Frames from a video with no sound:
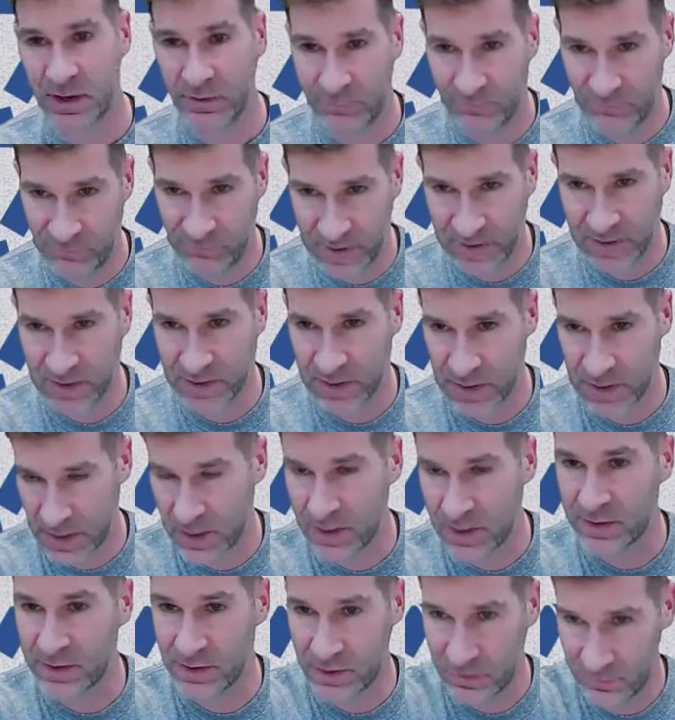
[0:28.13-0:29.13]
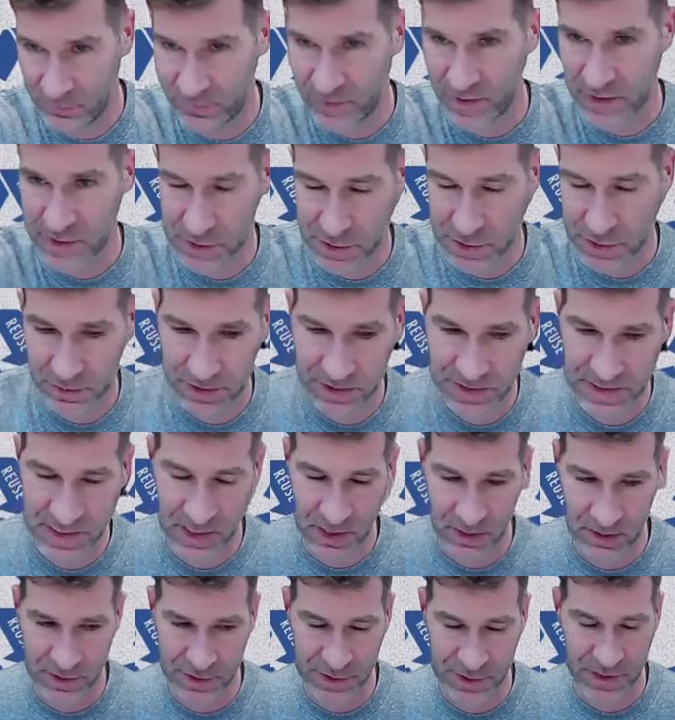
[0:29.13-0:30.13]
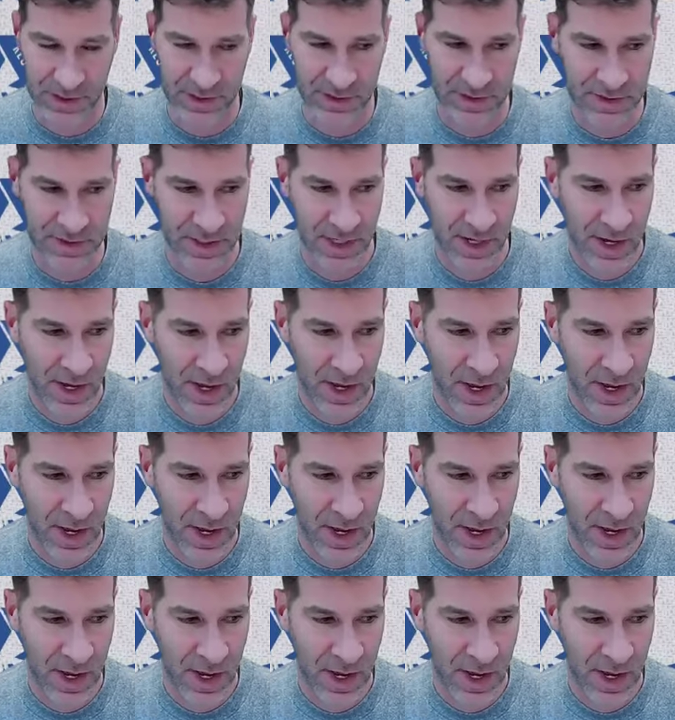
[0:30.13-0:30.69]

ficant, fictional intelligence.